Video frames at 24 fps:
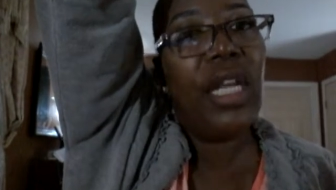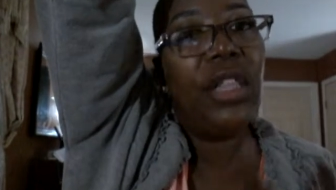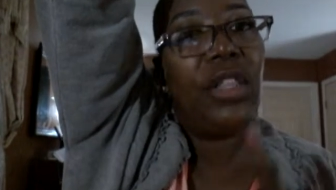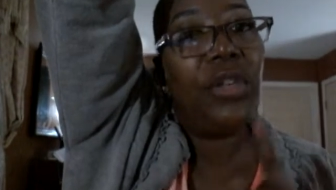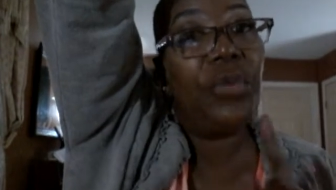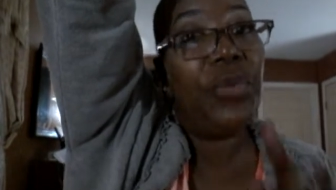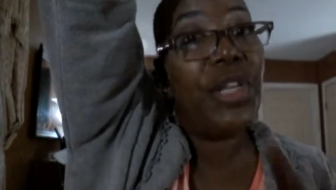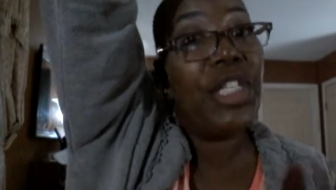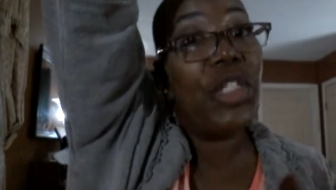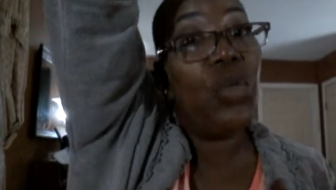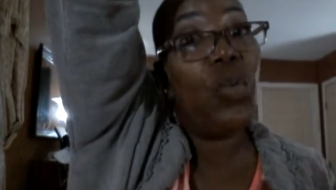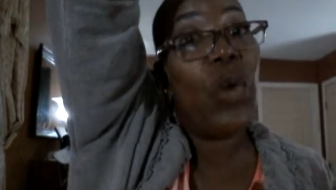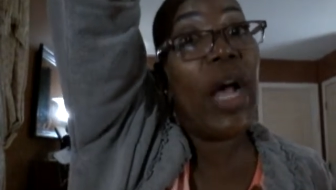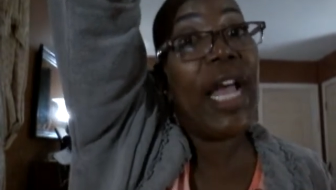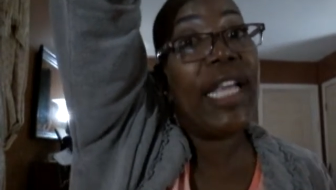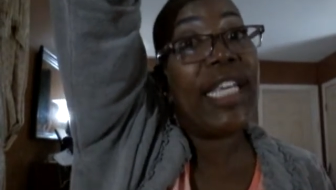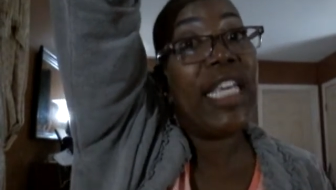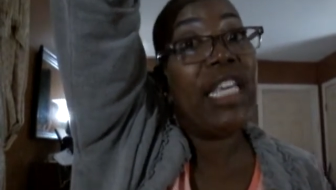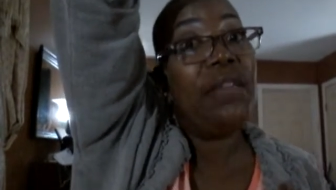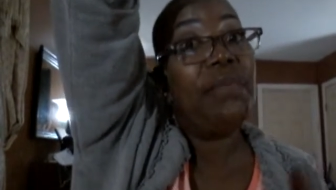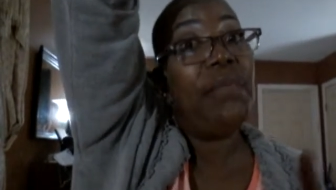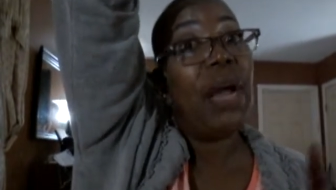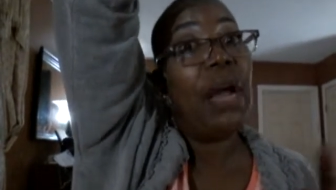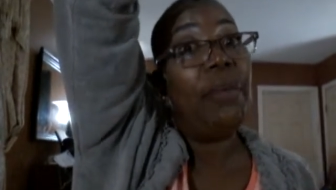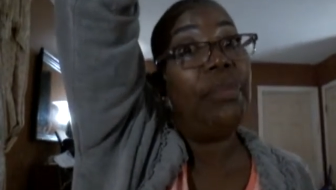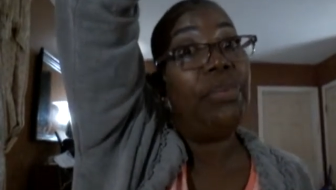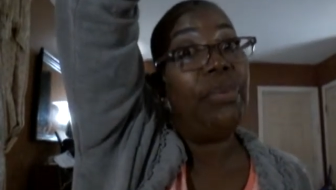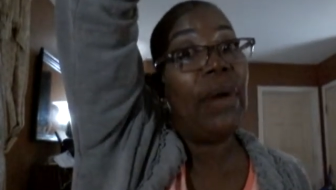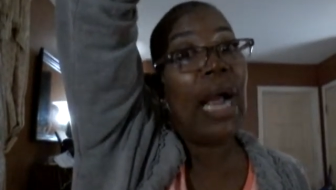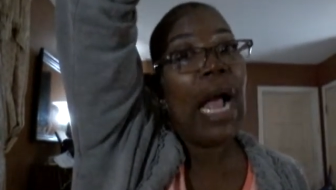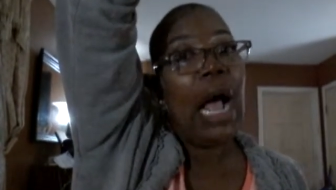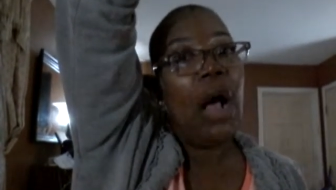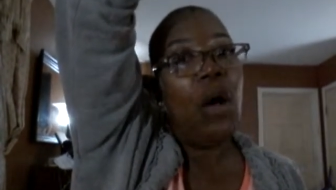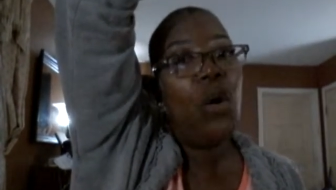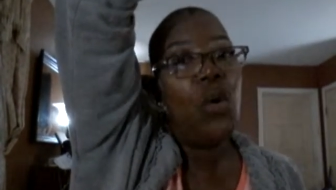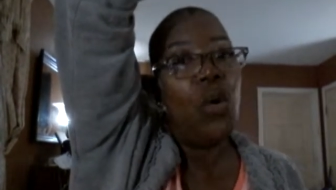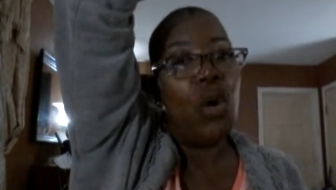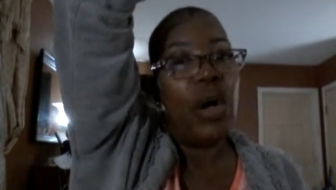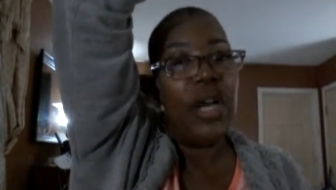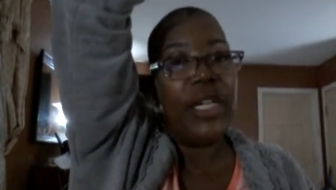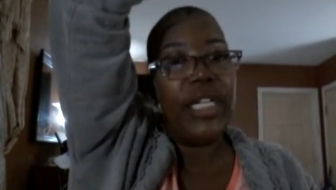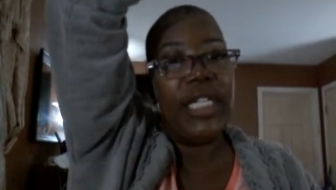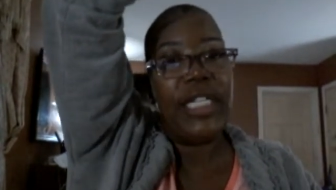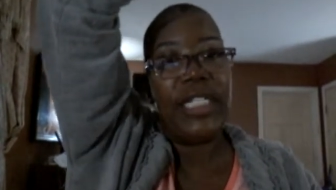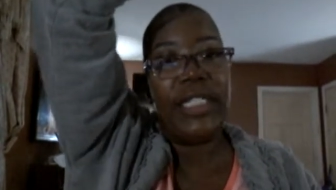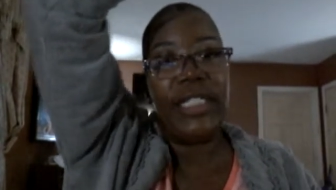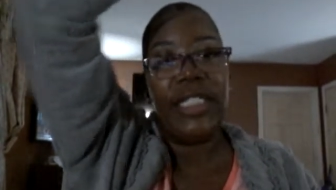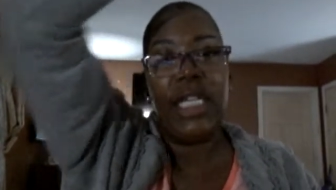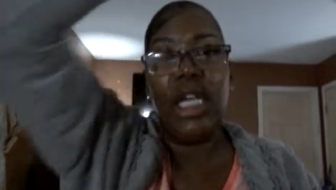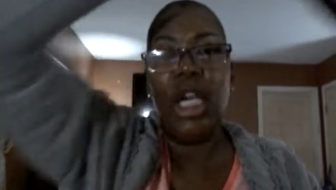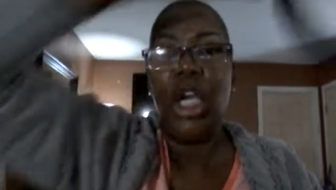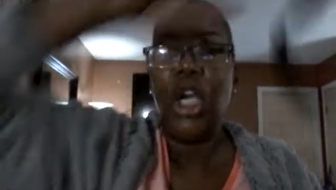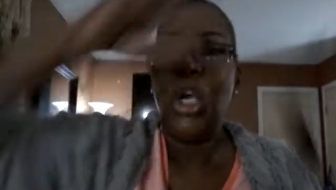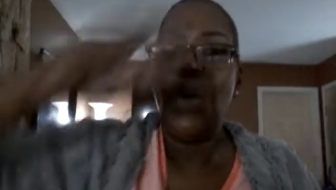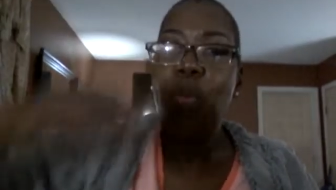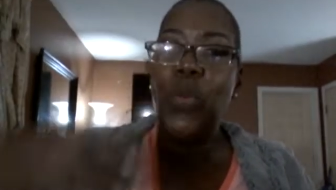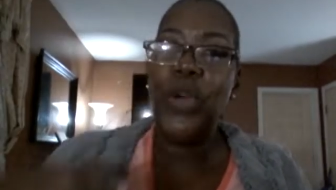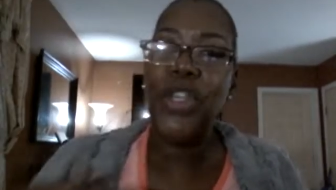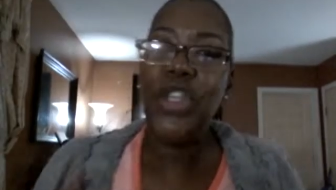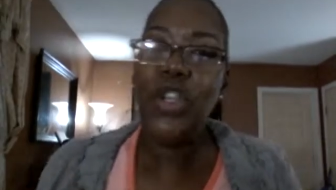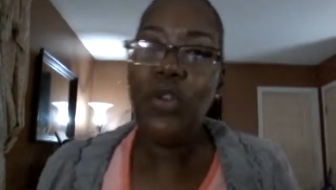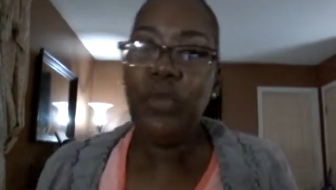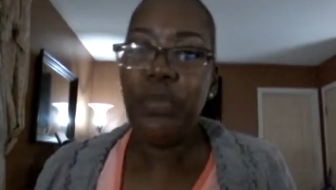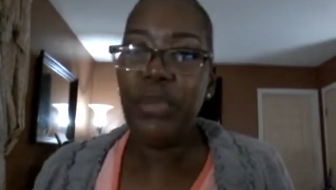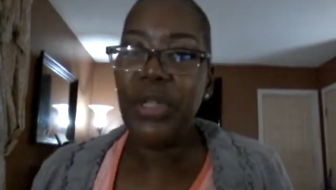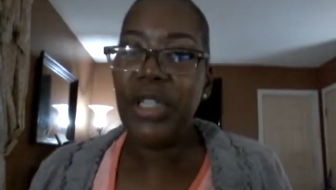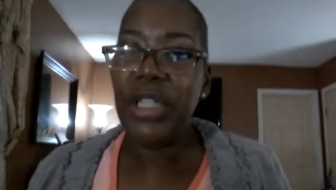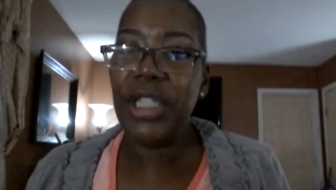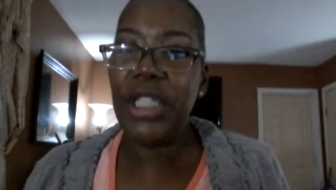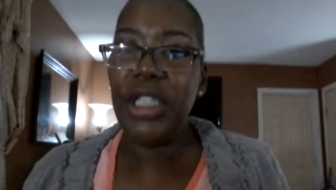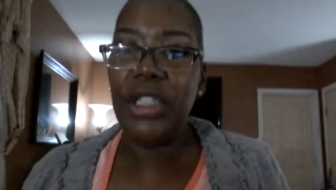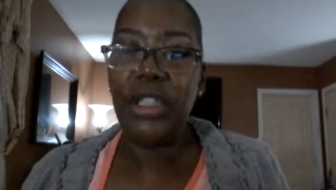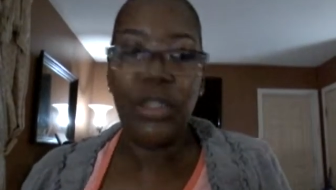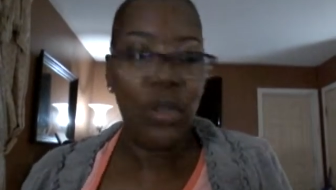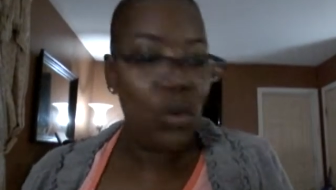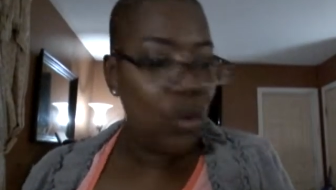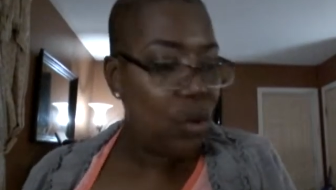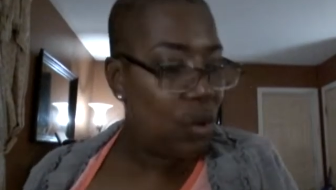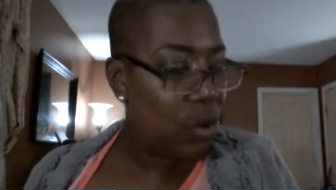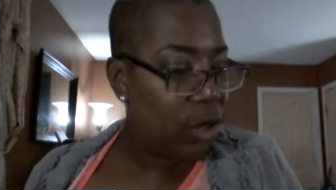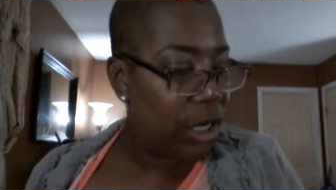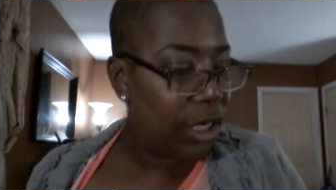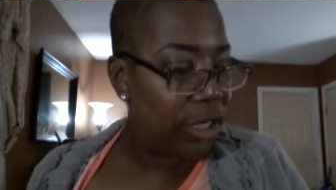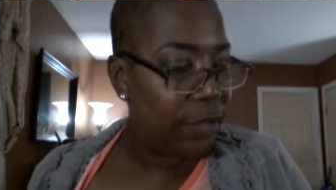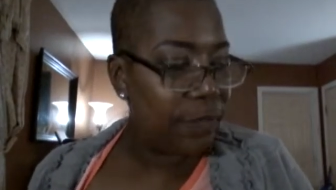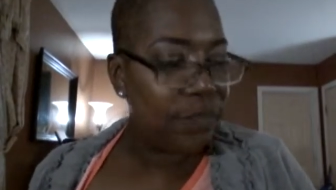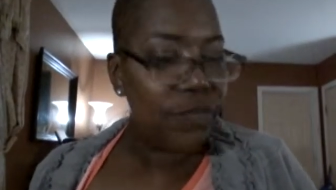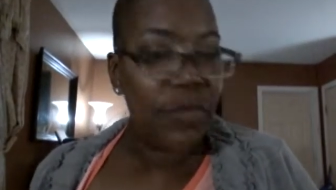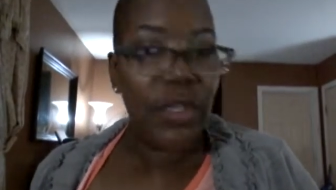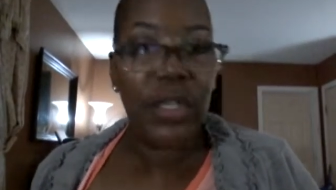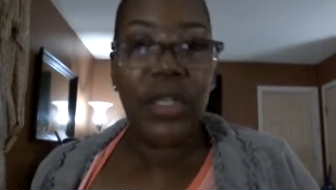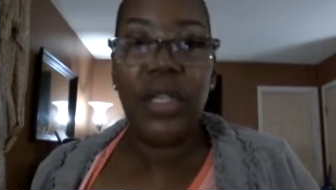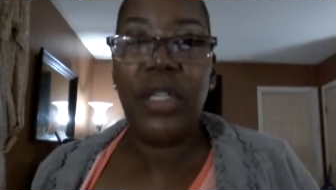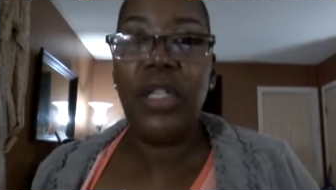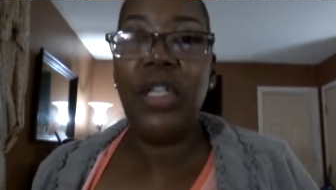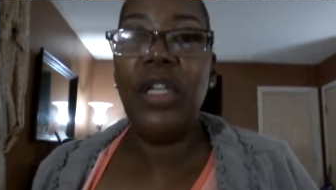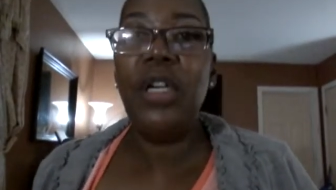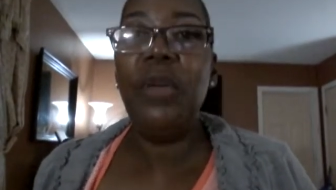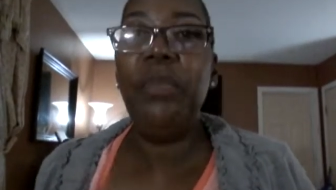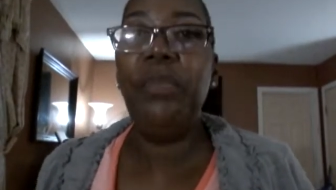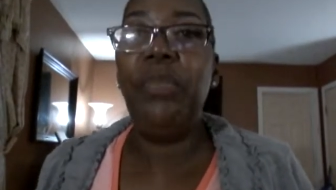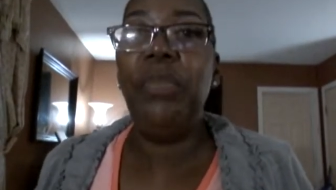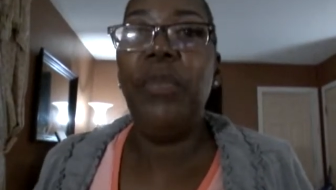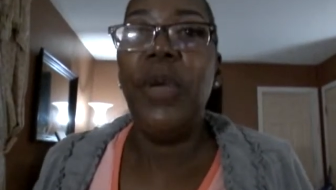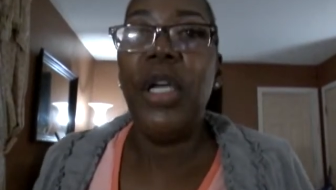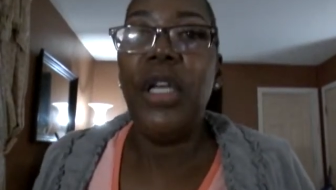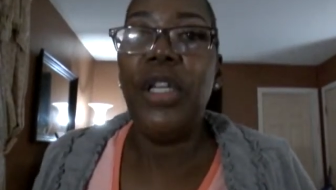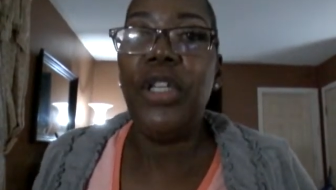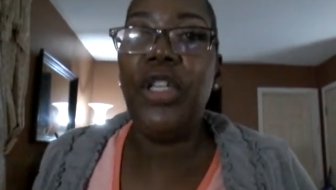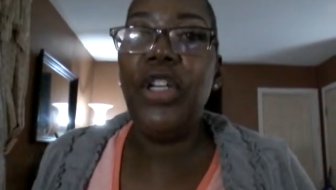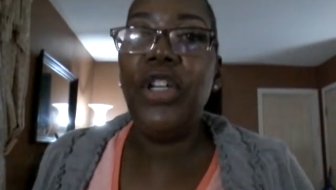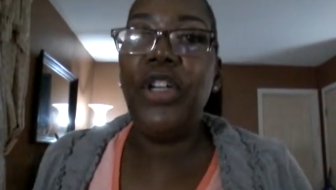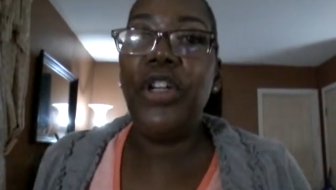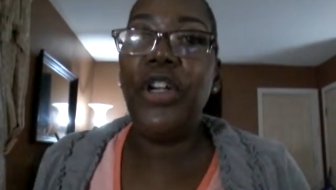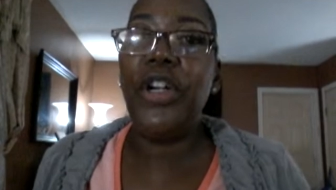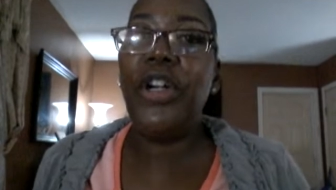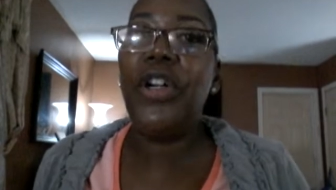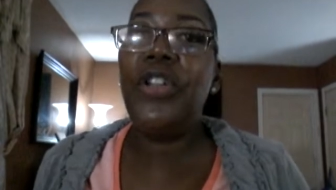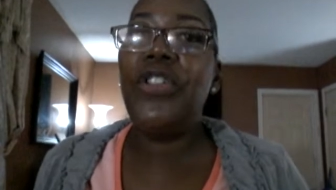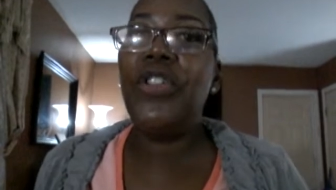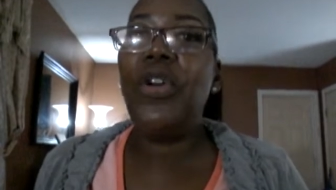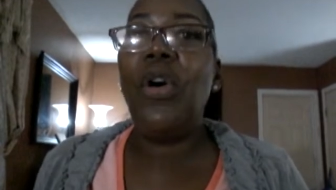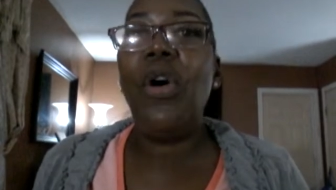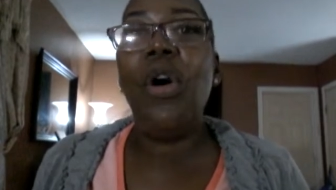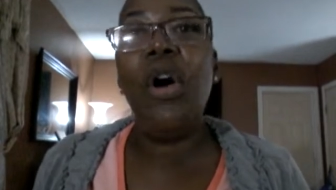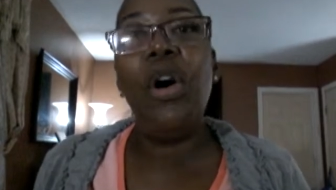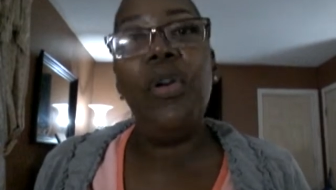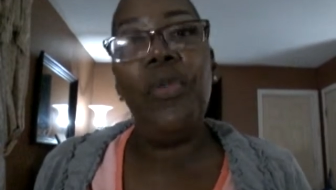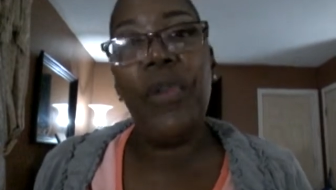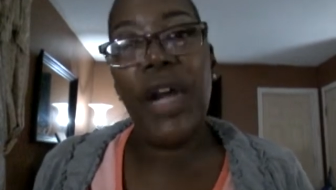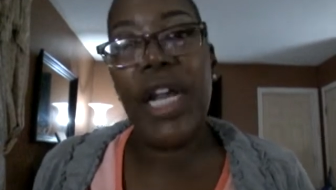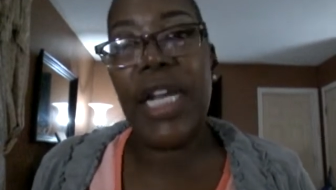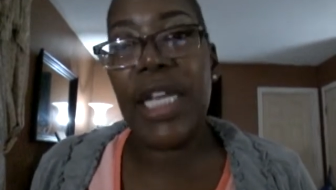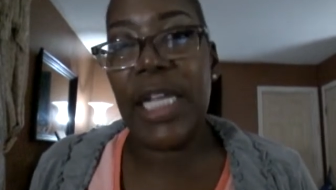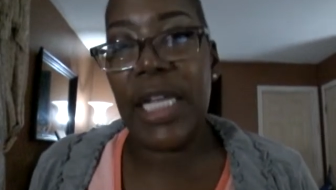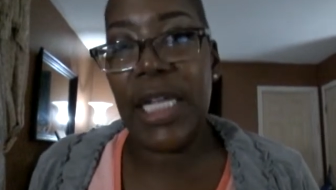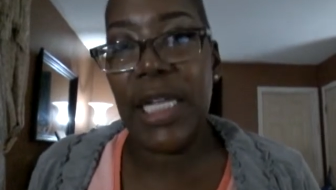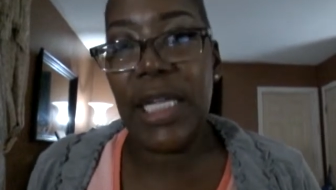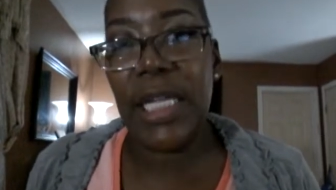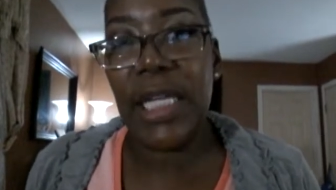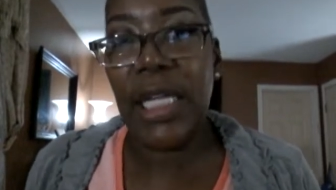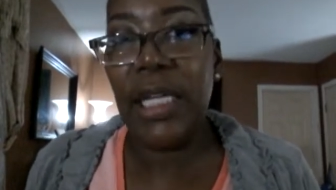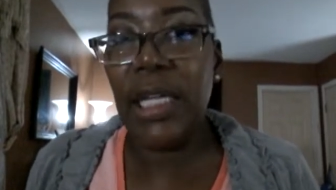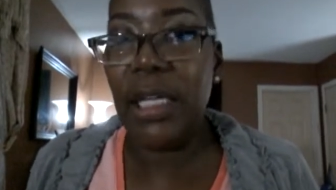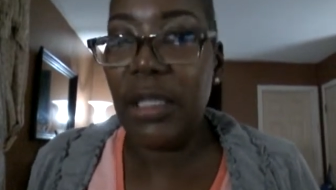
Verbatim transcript: The reason why I keep my bra on is when you put this on, your your girls are already